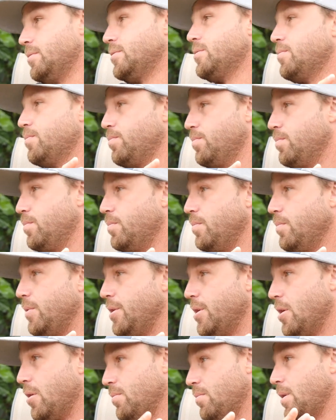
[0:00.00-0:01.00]
that's
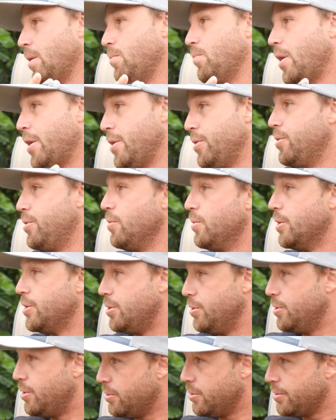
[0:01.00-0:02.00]
why you do
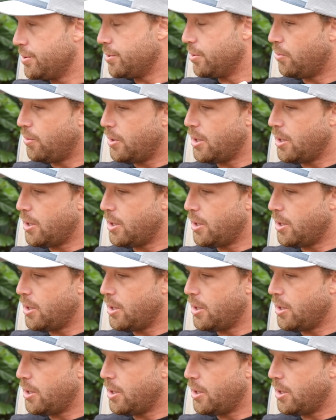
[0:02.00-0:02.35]
what you do so